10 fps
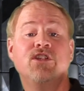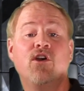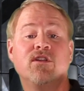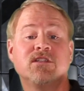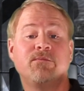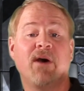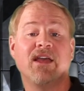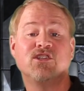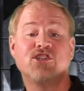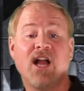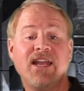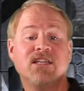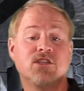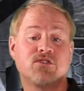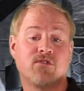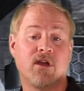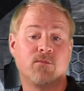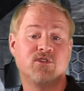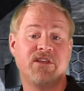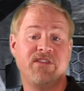noticed by Chinese
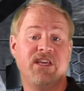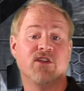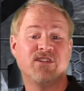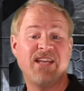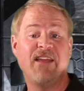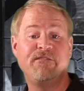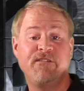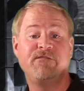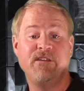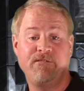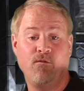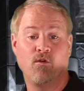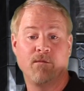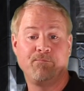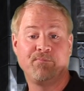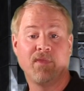astronomers in the year 1054.